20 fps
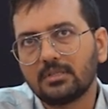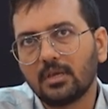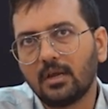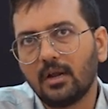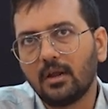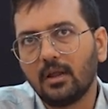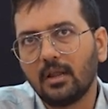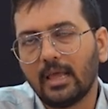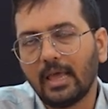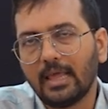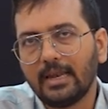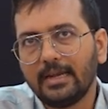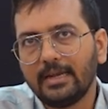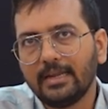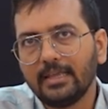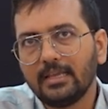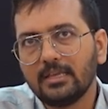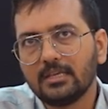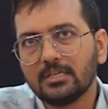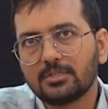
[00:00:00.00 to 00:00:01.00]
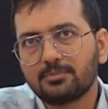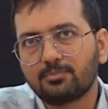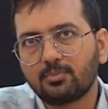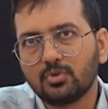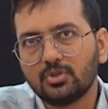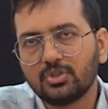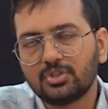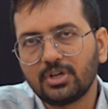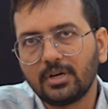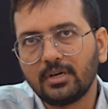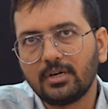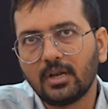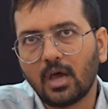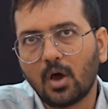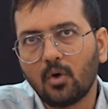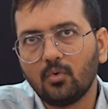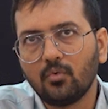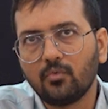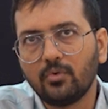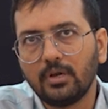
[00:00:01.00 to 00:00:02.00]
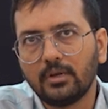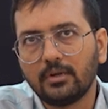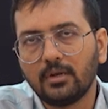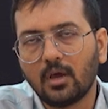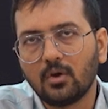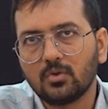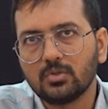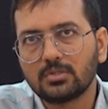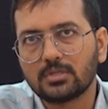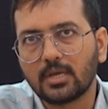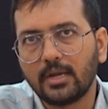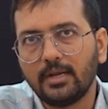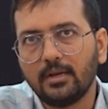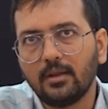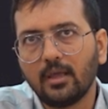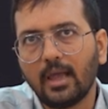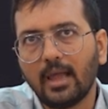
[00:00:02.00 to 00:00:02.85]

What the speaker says: LAD is positioned downside